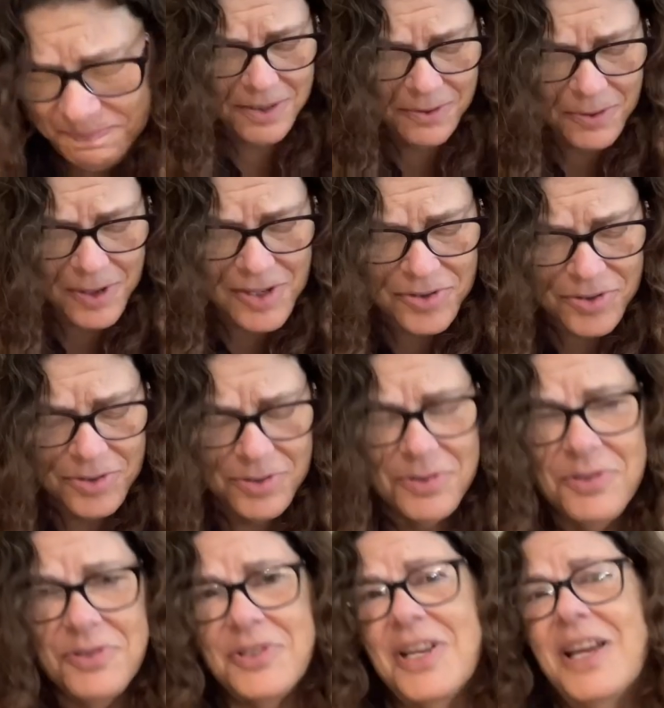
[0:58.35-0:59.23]

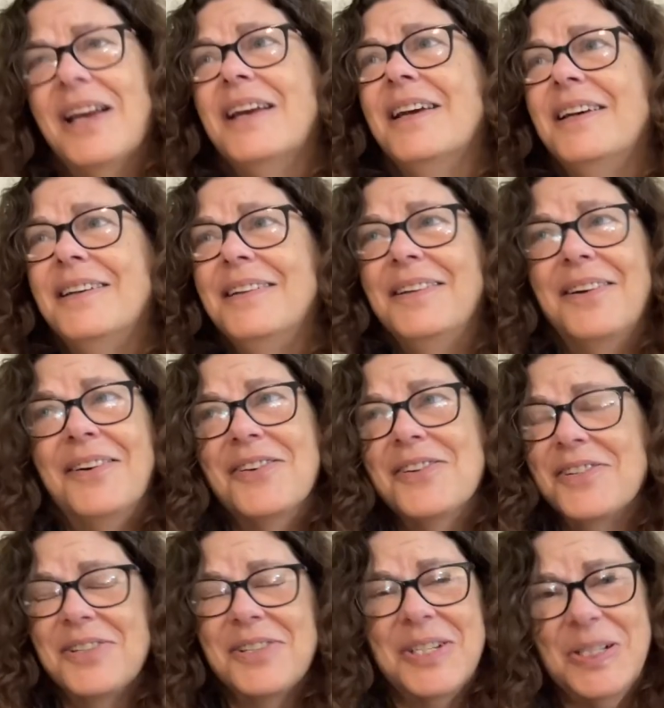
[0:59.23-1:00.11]
Westerns and
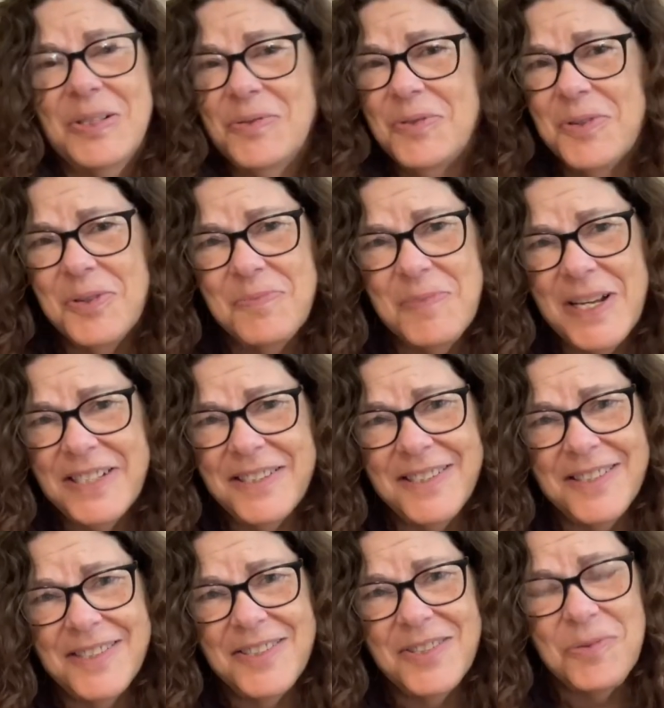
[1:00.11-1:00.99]
Harlequin
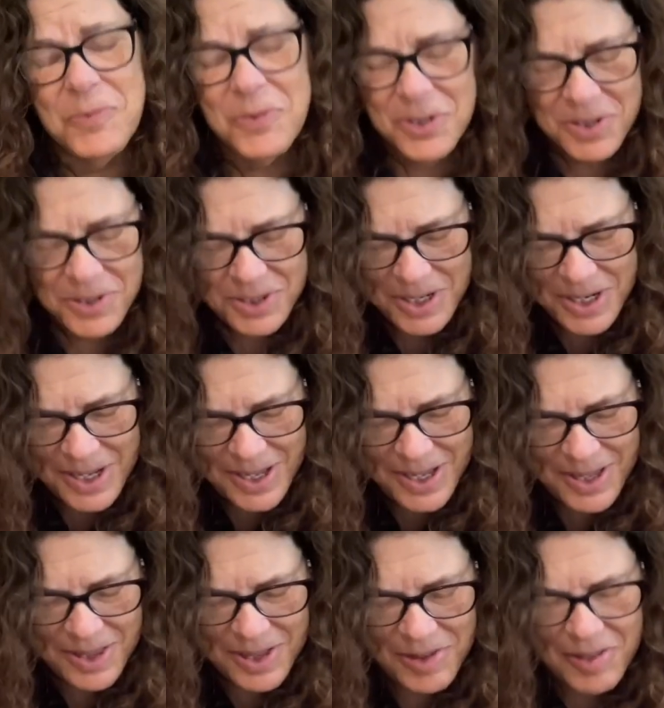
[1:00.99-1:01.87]
romances were
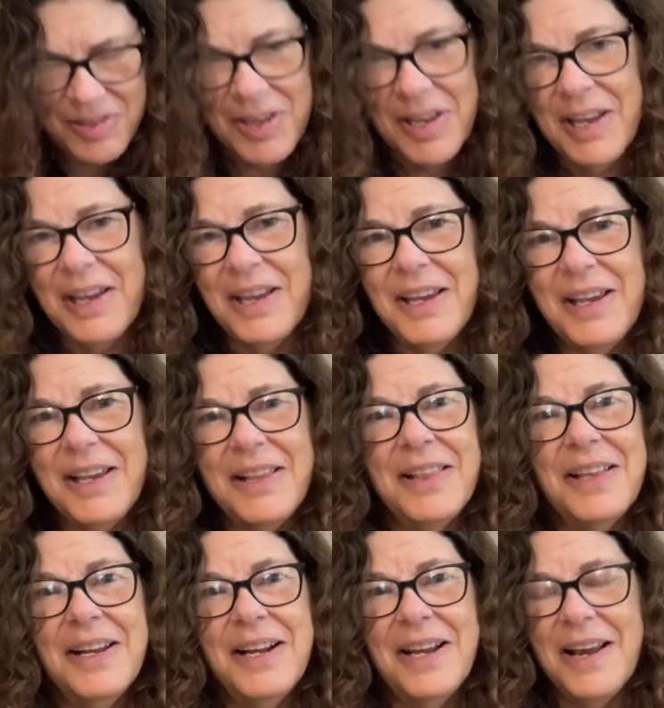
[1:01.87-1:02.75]
the thing
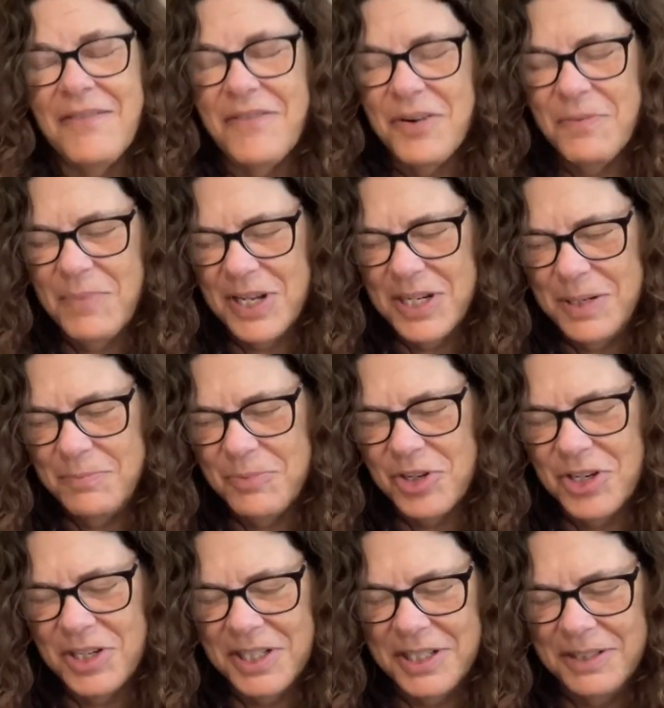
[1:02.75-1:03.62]
that everybody
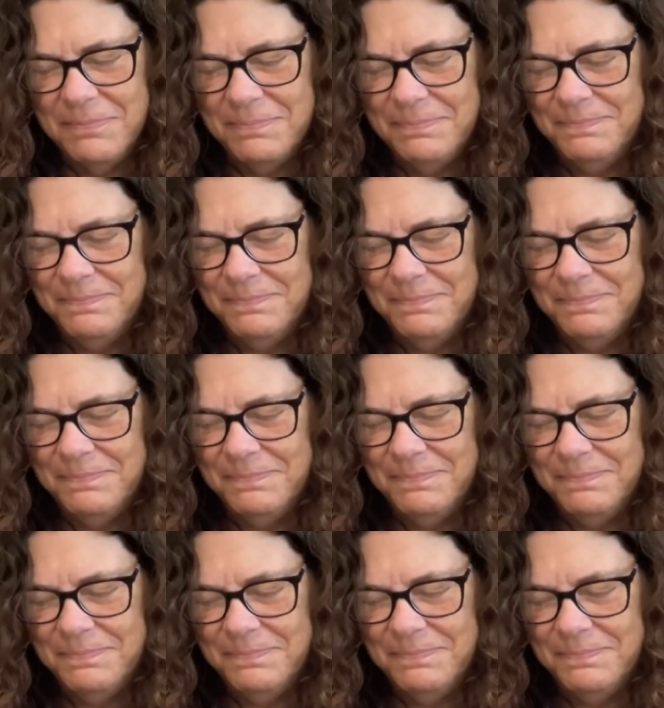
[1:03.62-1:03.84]
brought in.